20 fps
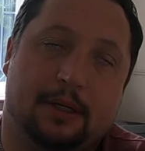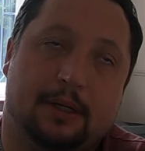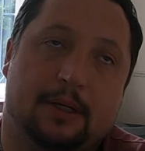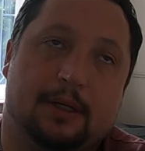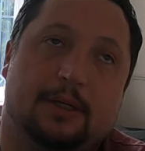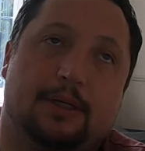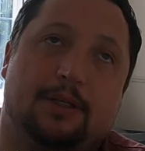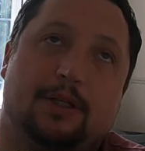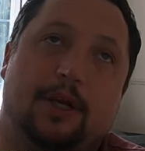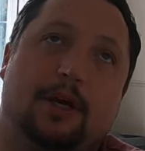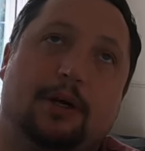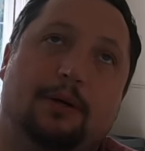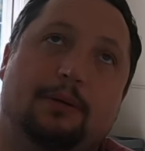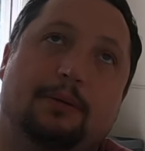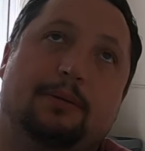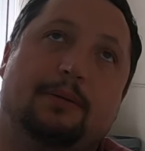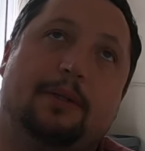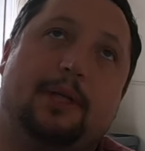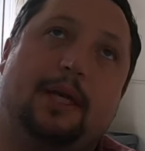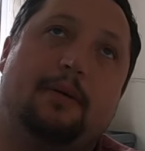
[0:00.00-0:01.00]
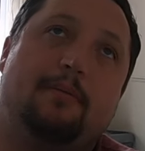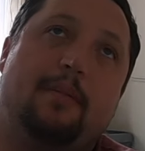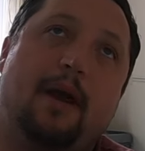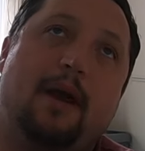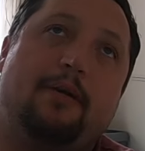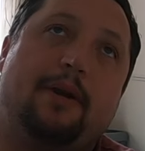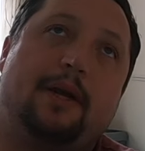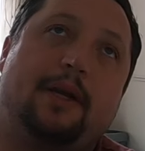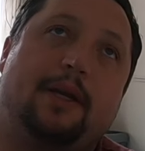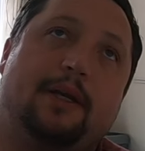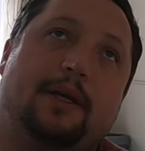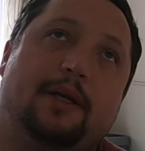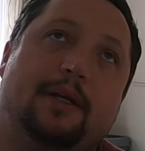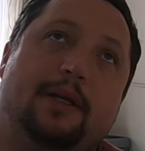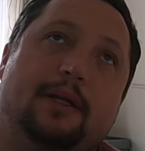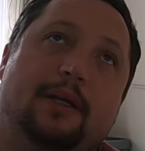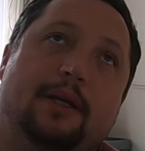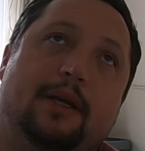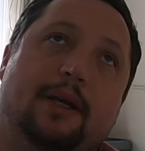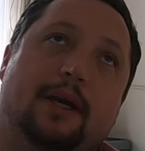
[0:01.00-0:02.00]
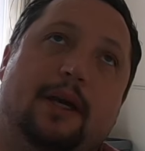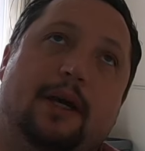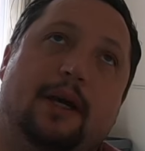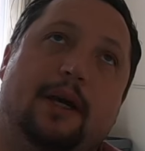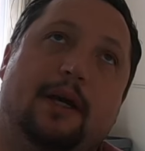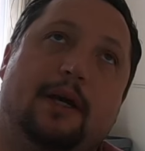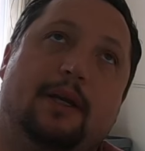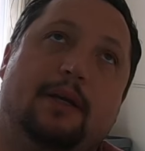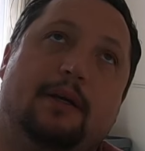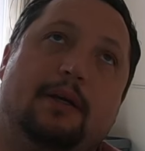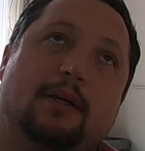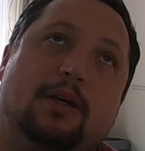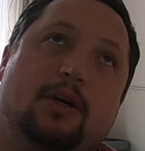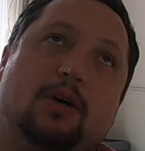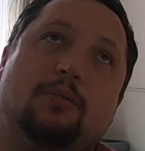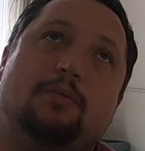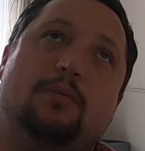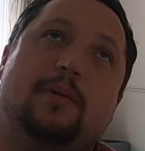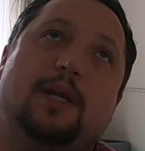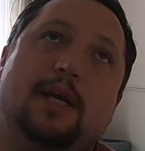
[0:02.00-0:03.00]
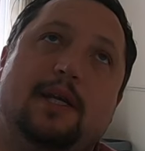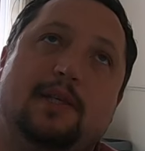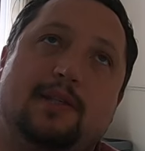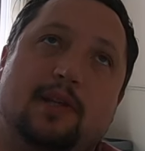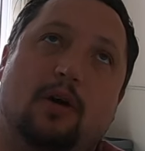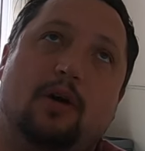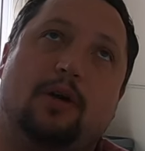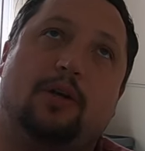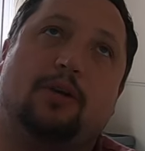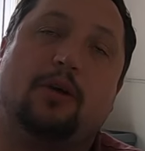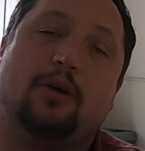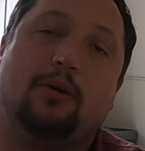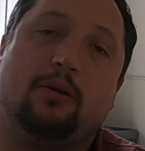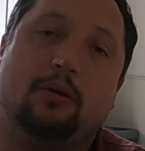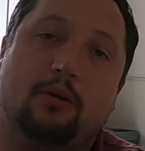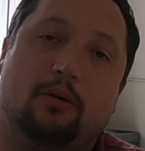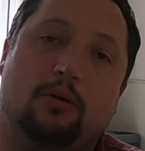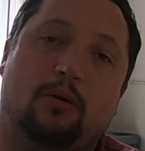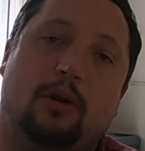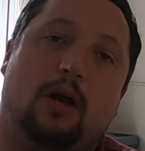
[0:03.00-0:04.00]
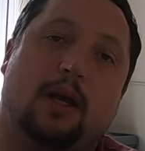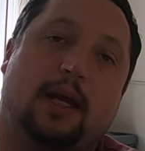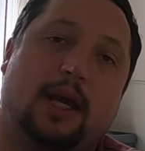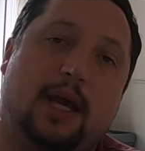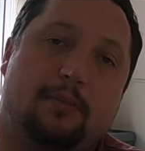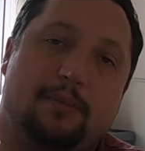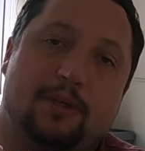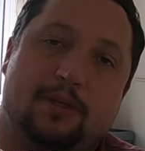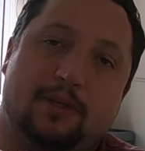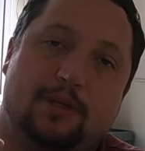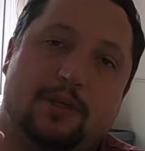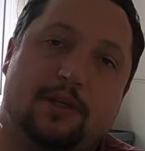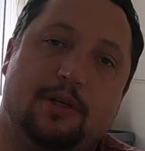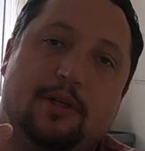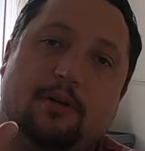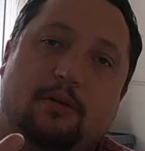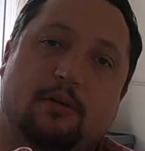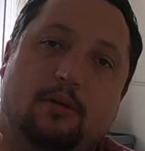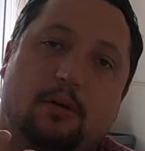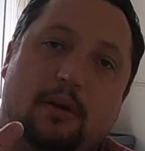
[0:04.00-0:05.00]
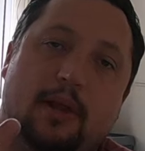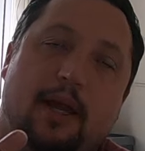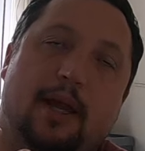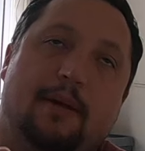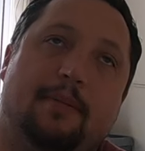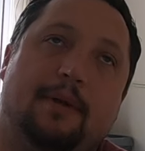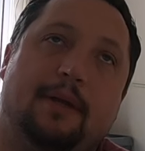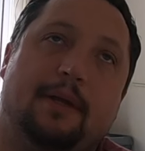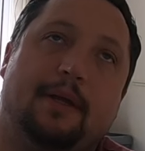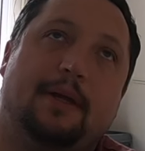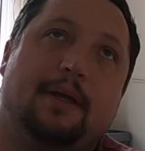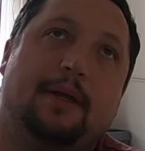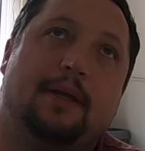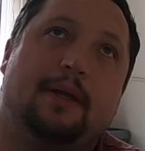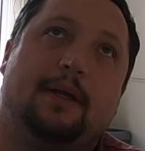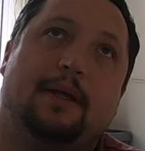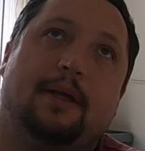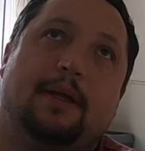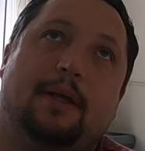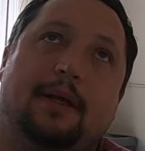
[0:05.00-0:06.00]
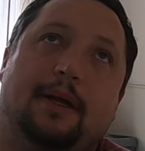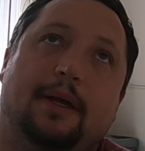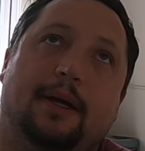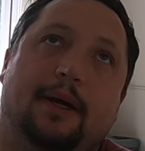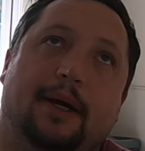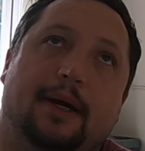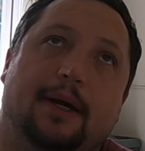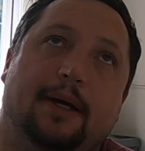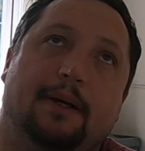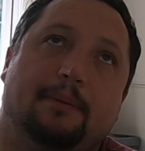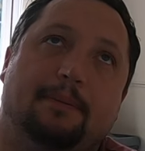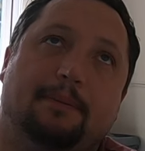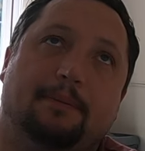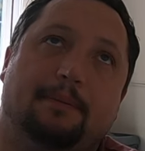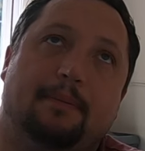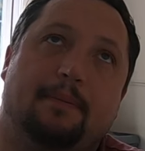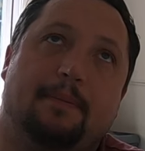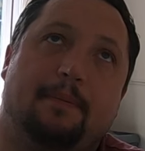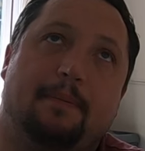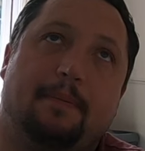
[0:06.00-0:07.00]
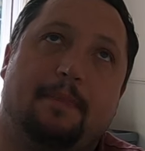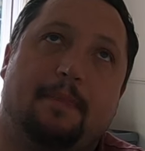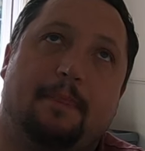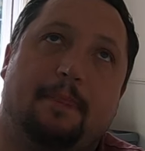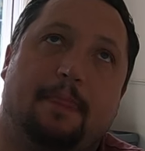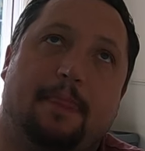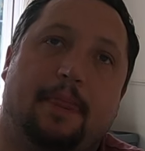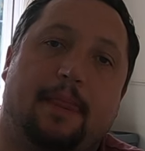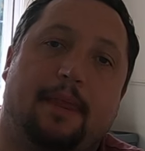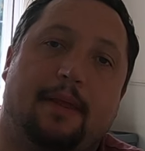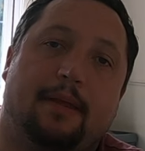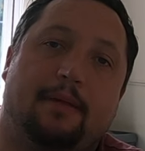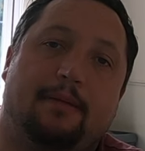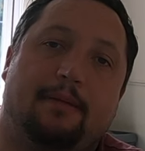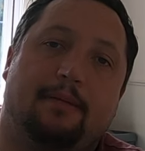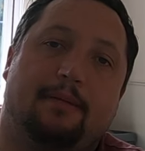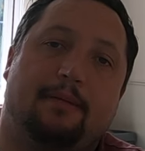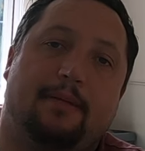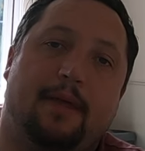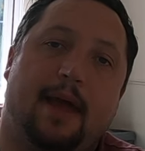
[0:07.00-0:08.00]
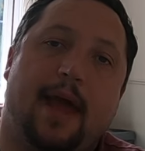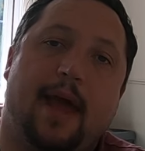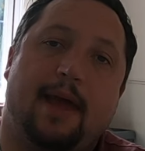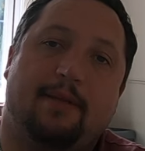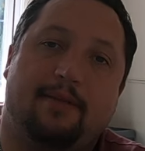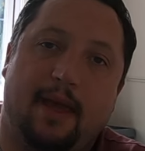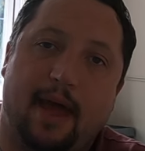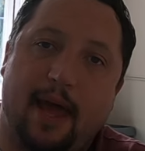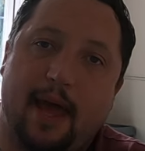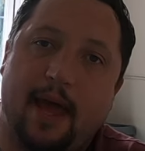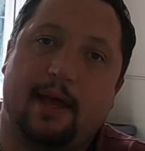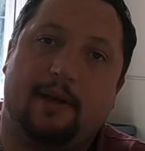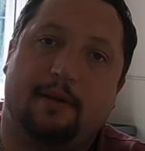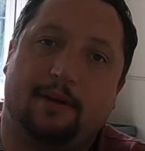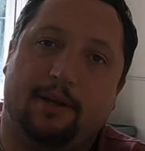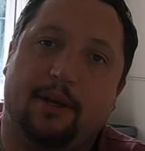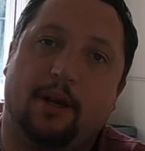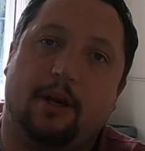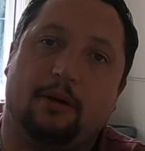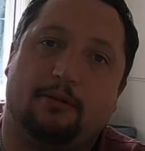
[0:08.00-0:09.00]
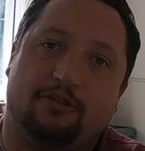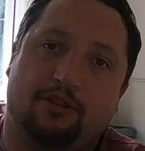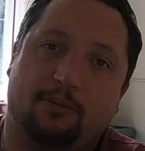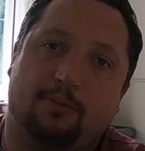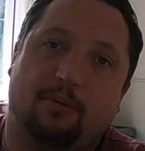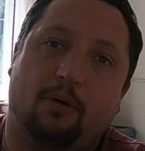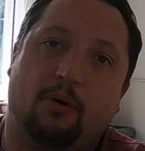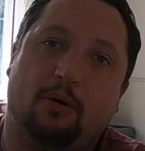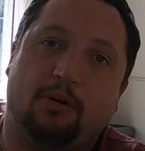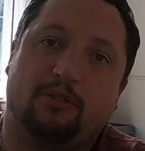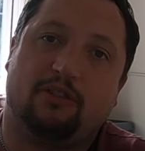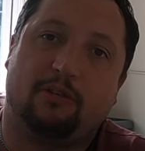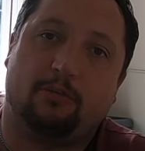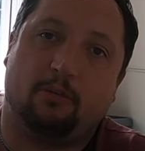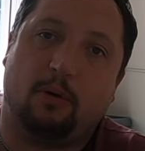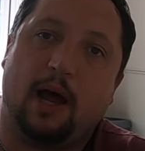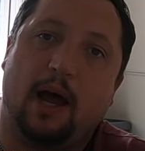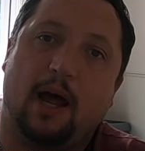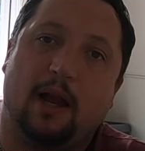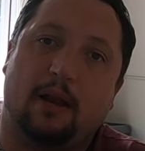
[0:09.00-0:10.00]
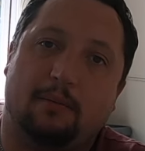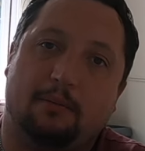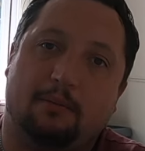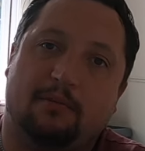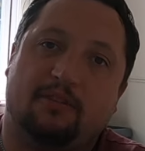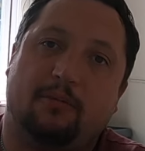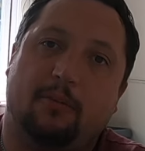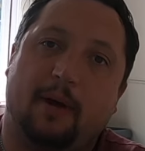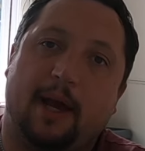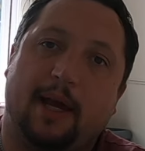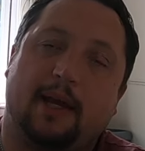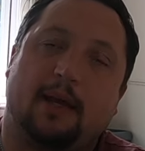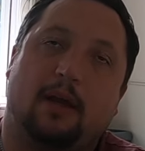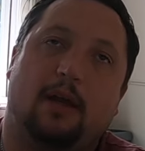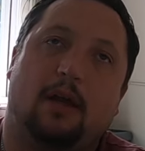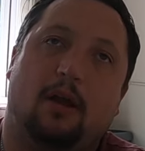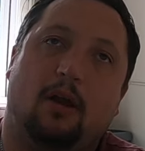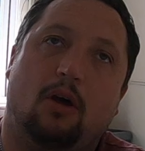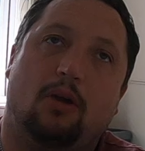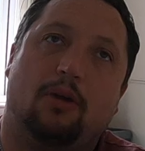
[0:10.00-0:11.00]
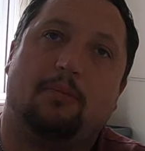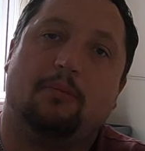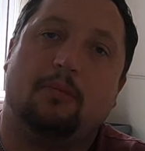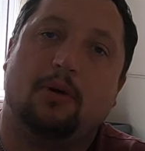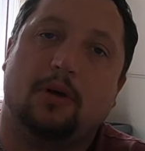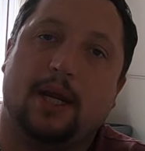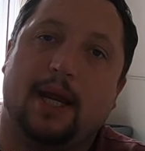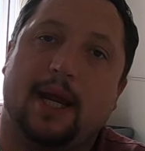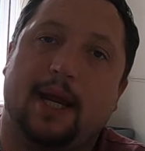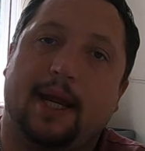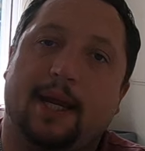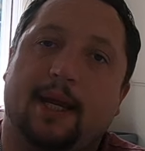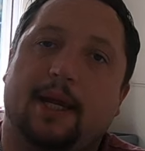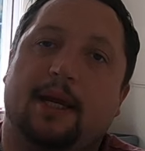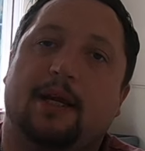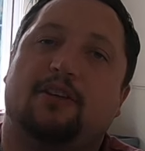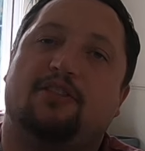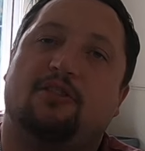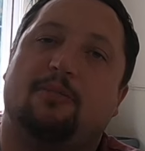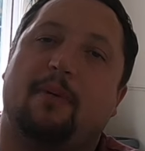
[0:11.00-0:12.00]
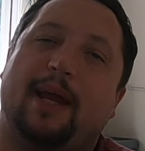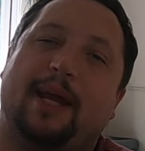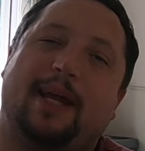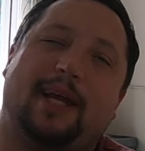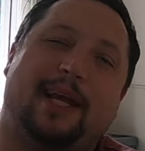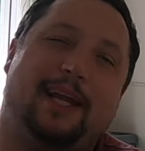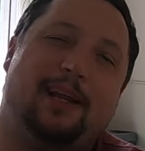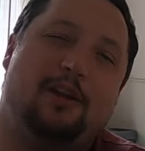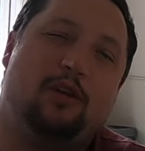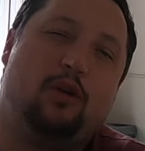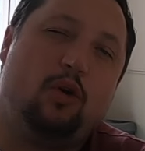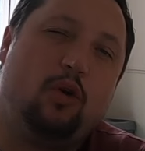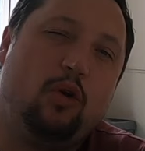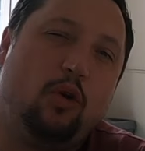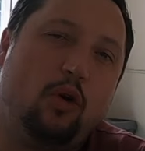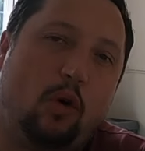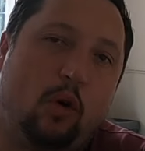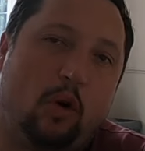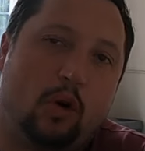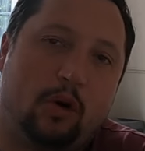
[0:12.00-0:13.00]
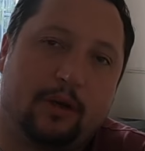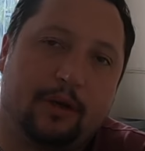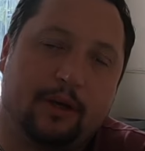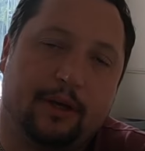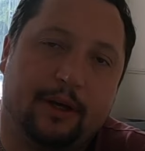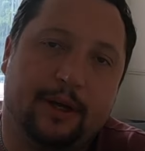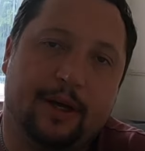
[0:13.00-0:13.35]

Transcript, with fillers: So the American uh, companies like Google, like Amazon, and all of them um, they're they're you know supported well and to make a lot of money to make it look